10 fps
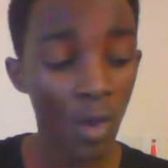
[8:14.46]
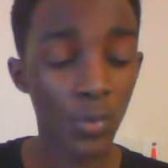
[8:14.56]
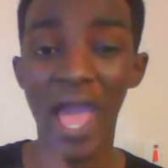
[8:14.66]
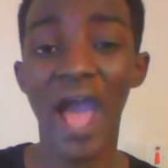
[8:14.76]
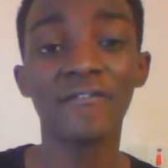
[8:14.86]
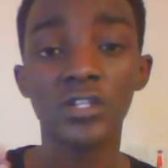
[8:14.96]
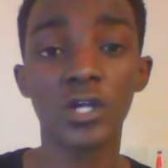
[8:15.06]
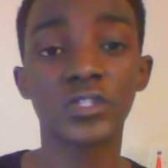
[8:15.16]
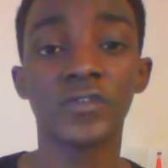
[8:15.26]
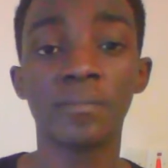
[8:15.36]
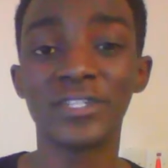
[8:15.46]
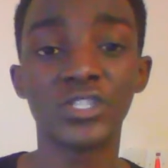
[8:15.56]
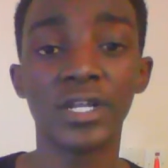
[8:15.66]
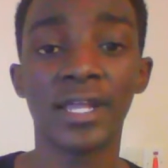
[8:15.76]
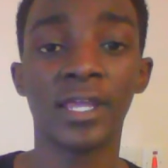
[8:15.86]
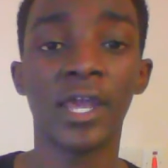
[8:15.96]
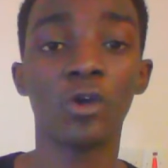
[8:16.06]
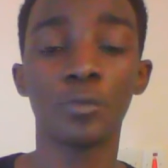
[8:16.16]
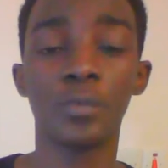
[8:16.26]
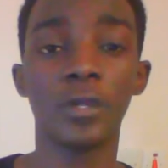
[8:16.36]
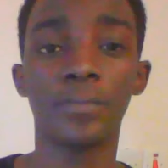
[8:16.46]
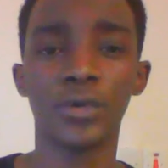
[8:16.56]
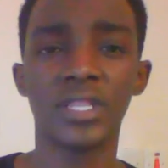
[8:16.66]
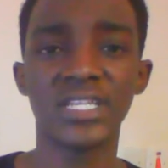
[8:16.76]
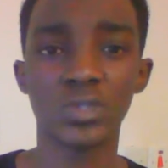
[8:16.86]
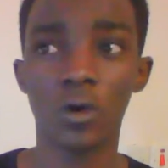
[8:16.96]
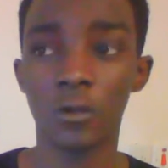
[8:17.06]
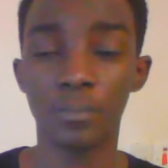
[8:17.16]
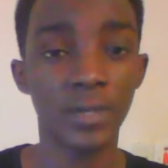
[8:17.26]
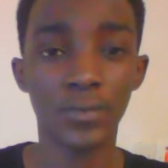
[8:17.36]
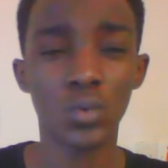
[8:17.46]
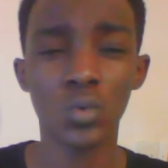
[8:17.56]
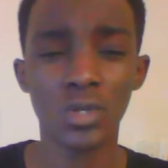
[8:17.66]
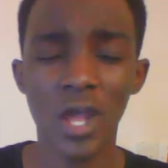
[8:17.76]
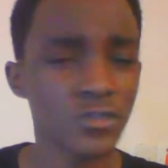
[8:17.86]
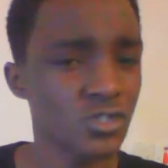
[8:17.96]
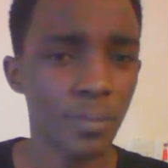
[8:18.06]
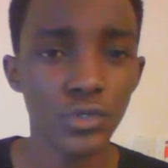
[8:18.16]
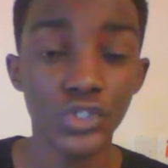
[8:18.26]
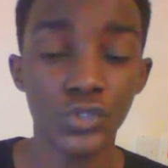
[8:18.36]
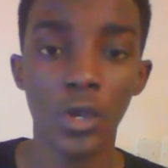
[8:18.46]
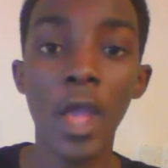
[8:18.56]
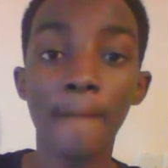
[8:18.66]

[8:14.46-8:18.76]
We have a lot of mentally unhealthy people in this world, people who don't support you,